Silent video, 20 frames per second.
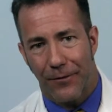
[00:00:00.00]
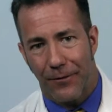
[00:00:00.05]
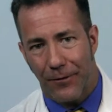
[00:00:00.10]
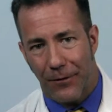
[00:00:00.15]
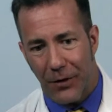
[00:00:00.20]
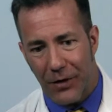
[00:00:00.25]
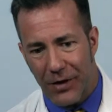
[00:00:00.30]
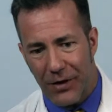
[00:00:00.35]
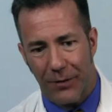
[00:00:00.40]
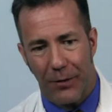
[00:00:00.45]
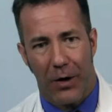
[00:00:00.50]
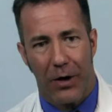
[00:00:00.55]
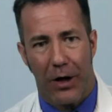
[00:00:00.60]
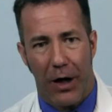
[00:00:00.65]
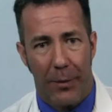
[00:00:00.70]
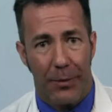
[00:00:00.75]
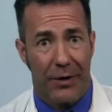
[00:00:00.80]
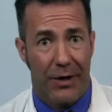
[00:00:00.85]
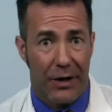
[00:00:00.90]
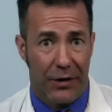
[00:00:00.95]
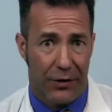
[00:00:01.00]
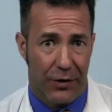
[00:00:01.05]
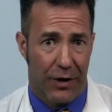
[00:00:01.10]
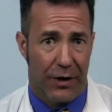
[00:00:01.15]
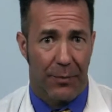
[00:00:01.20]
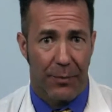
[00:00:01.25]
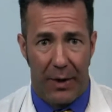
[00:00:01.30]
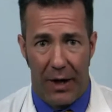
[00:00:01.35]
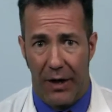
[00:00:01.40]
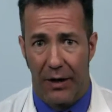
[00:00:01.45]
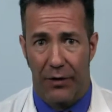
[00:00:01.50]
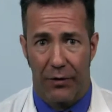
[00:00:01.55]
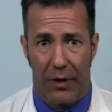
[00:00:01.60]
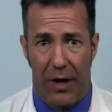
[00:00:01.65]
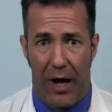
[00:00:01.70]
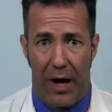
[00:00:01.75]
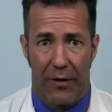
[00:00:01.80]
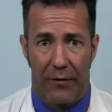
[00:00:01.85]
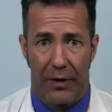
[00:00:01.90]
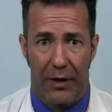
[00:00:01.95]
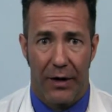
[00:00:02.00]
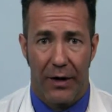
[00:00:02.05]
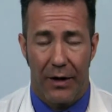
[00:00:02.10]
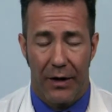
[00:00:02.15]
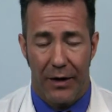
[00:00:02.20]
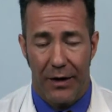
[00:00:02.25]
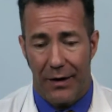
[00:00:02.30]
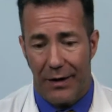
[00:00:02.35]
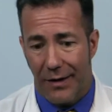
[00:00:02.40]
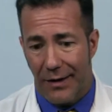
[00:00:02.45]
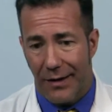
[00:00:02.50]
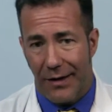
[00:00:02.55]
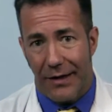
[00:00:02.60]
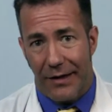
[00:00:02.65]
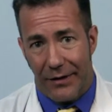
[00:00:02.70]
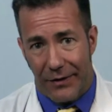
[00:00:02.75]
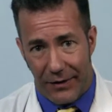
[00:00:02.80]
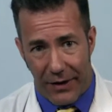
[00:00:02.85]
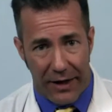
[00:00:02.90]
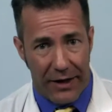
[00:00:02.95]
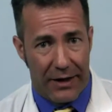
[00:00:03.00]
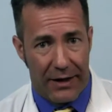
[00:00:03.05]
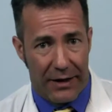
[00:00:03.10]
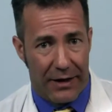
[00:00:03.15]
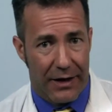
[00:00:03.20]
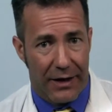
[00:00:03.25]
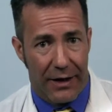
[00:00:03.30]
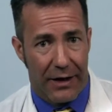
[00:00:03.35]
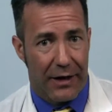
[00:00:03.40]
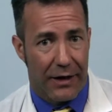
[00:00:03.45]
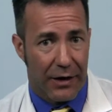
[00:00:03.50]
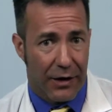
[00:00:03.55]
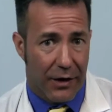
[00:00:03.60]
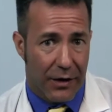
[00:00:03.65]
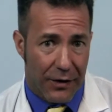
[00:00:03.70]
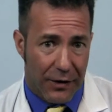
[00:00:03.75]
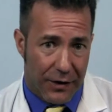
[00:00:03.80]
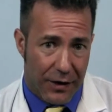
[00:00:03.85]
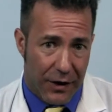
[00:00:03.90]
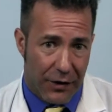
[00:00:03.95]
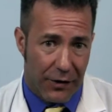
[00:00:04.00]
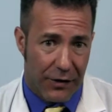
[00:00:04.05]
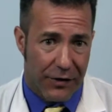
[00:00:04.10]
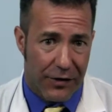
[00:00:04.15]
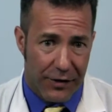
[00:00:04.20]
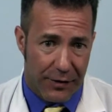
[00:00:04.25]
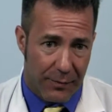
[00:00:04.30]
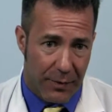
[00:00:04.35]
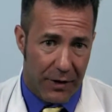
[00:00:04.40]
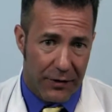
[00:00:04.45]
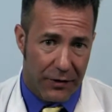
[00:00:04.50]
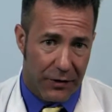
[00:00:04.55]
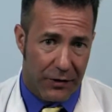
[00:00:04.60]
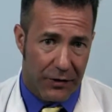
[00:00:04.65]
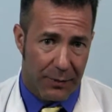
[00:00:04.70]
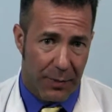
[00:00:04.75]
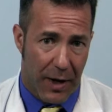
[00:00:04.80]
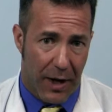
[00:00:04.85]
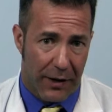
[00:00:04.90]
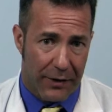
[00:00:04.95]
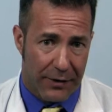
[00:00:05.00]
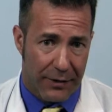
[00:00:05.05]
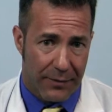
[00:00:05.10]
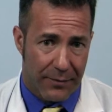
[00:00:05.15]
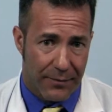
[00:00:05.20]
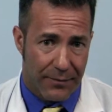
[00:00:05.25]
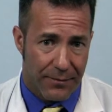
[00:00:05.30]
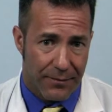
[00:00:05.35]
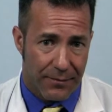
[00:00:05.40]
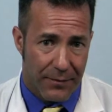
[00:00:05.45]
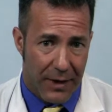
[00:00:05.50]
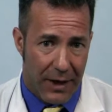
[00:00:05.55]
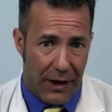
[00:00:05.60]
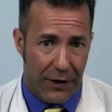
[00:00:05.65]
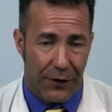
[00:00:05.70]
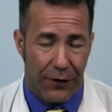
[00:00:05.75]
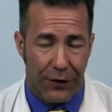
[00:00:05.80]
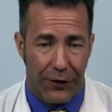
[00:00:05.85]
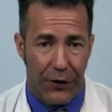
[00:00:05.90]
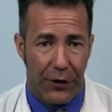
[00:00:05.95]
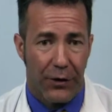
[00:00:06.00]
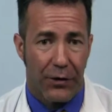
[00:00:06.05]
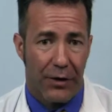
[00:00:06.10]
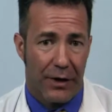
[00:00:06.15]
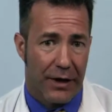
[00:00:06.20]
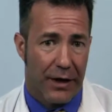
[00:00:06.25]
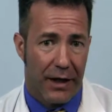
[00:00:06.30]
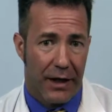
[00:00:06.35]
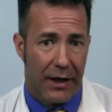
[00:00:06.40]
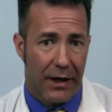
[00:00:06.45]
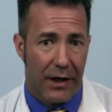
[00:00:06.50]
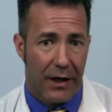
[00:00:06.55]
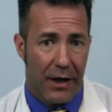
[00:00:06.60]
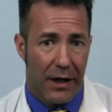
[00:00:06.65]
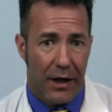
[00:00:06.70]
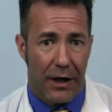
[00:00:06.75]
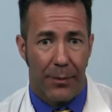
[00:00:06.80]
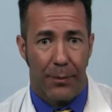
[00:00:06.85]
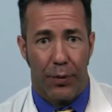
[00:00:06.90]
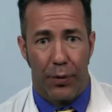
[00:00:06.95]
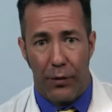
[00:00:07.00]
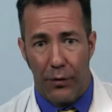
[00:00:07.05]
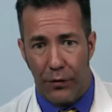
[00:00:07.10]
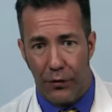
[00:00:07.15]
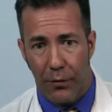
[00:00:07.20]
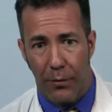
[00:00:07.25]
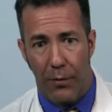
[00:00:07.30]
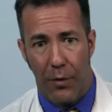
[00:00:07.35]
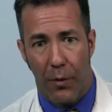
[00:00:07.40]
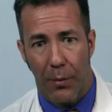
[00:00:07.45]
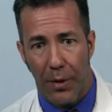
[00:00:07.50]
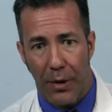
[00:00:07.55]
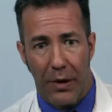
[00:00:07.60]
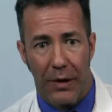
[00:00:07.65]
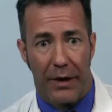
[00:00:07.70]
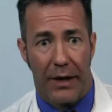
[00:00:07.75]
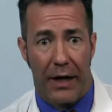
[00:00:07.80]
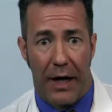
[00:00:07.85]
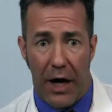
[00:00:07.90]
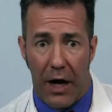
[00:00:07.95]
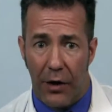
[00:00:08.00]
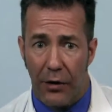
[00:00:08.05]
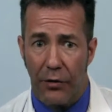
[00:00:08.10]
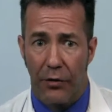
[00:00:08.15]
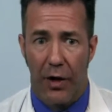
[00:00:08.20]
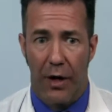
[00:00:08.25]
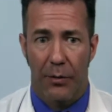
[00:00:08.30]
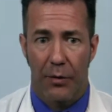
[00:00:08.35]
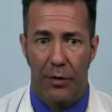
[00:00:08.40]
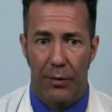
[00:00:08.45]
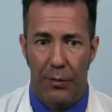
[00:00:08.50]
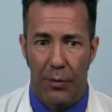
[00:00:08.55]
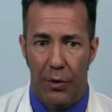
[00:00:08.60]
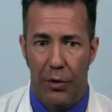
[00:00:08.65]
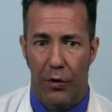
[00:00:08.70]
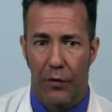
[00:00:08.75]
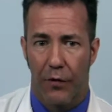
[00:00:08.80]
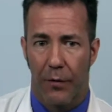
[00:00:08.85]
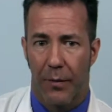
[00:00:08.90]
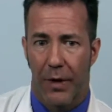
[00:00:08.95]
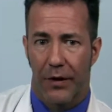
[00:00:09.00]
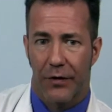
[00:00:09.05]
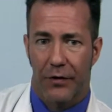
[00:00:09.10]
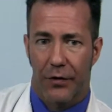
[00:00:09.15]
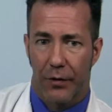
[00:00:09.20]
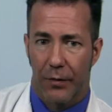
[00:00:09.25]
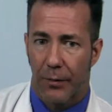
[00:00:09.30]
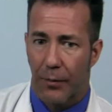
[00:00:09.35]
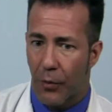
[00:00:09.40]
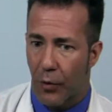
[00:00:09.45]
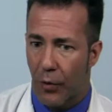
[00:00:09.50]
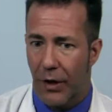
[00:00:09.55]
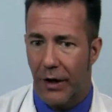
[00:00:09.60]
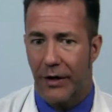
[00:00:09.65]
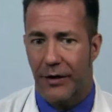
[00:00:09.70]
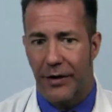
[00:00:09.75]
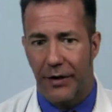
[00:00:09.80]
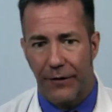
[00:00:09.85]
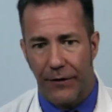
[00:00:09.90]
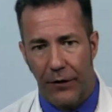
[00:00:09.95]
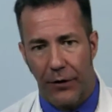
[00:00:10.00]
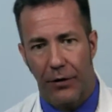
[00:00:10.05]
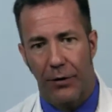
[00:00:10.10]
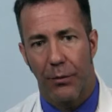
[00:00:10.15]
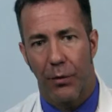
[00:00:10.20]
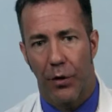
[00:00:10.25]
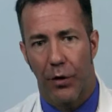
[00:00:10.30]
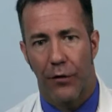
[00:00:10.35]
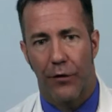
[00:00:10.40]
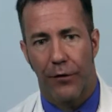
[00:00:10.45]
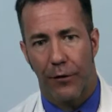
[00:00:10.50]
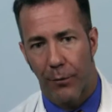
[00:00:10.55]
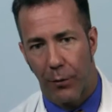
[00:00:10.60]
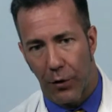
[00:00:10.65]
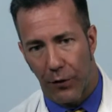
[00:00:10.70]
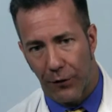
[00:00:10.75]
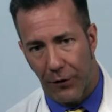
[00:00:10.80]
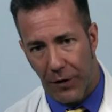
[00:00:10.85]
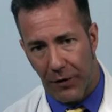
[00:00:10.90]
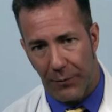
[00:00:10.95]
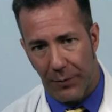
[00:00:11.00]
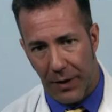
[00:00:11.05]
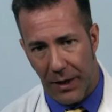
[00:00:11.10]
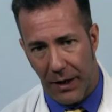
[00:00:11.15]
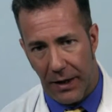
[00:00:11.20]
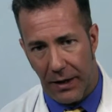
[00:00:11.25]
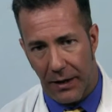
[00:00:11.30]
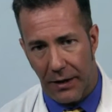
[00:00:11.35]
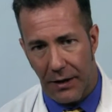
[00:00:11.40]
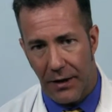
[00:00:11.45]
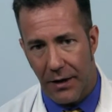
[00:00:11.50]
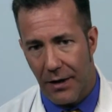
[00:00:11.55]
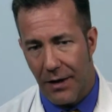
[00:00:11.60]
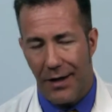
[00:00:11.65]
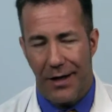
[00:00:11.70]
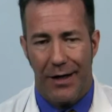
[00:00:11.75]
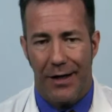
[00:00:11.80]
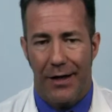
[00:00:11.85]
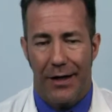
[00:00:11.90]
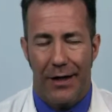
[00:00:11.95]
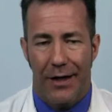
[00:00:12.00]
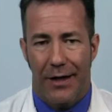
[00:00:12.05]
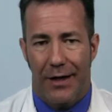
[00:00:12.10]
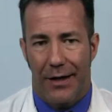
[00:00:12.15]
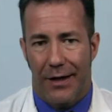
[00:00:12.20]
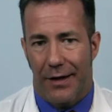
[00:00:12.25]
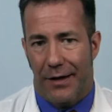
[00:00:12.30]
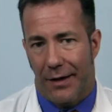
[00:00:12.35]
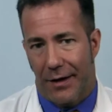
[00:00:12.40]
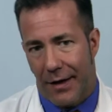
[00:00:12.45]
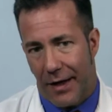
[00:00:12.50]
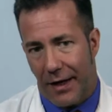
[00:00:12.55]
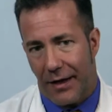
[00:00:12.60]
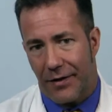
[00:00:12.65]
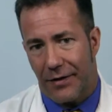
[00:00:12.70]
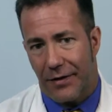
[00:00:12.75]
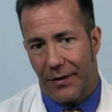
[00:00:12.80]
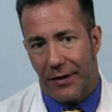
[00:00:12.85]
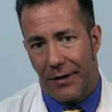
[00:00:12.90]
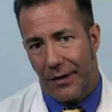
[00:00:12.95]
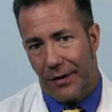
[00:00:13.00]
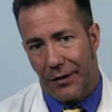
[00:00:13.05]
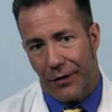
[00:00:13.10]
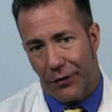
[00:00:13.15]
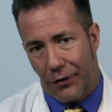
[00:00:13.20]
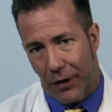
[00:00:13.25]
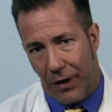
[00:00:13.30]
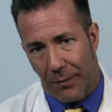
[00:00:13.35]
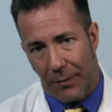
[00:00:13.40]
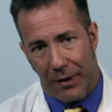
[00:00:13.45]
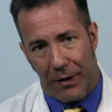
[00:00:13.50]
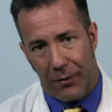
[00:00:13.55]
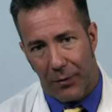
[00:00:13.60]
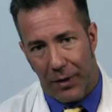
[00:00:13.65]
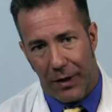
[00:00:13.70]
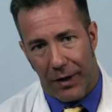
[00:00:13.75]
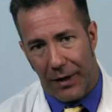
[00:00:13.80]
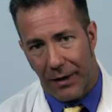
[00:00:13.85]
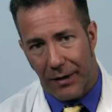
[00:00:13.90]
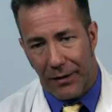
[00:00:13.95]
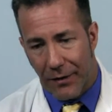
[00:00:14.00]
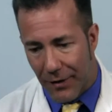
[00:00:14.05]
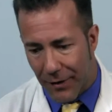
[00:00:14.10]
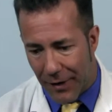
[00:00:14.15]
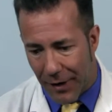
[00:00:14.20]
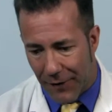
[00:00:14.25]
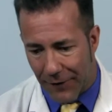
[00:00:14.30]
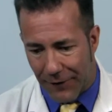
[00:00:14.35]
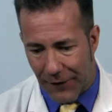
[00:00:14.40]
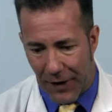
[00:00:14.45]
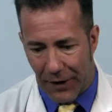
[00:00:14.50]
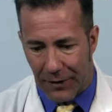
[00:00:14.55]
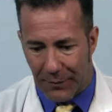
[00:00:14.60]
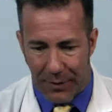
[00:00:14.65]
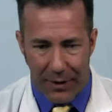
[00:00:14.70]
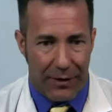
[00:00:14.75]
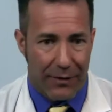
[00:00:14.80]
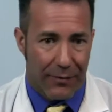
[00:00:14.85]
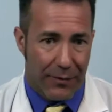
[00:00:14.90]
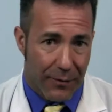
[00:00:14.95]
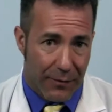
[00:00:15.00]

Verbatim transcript: First of all, it helps get you out of the pain you're having. Secondly, it decreases muscle spasm. And thirdly, it improves your mobility, how you're able to move, and makes it more easy for you to move, more free of pain. The next treatment we have found to be